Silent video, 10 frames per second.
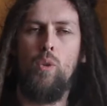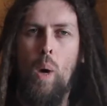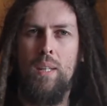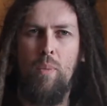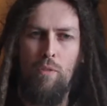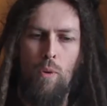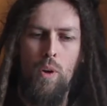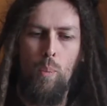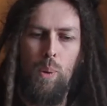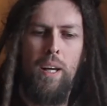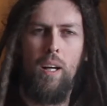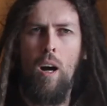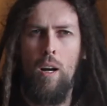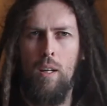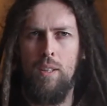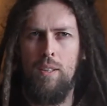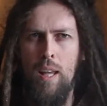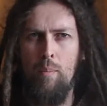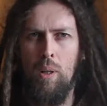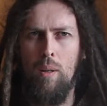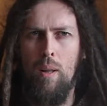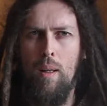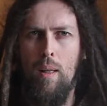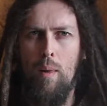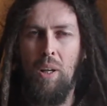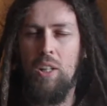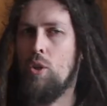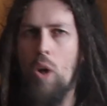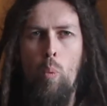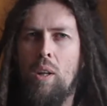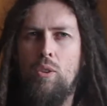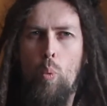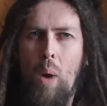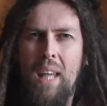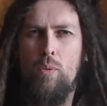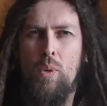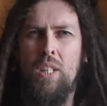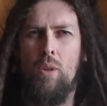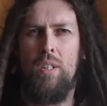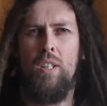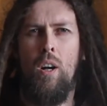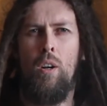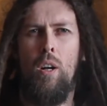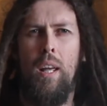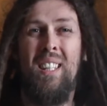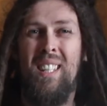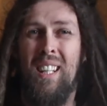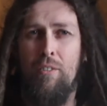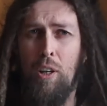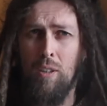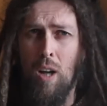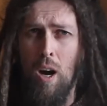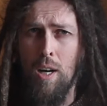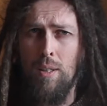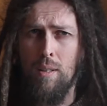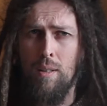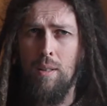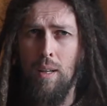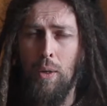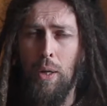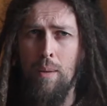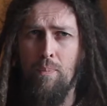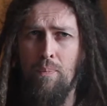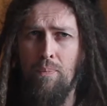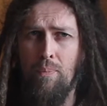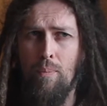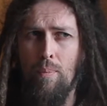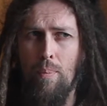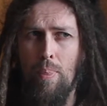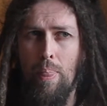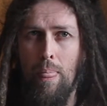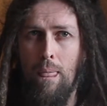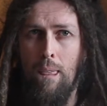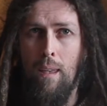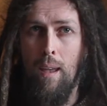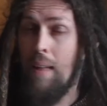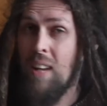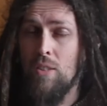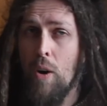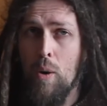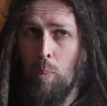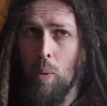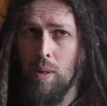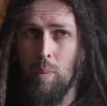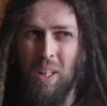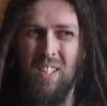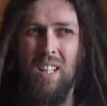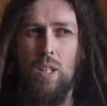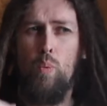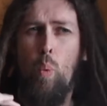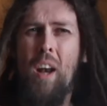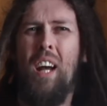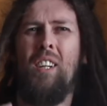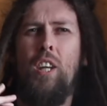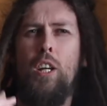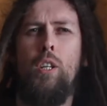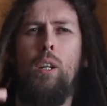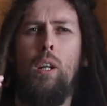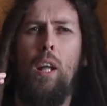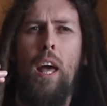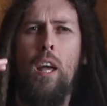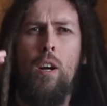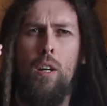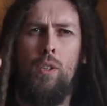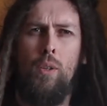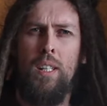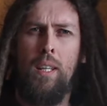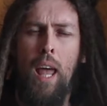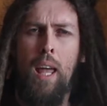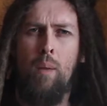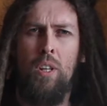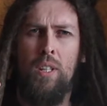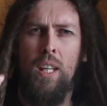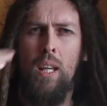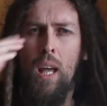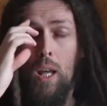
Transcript: twice before you play a card on the table, because you don't want to waste resources on insignificant cards, okay? And that's very important, because there's one additional layer to this game, you see?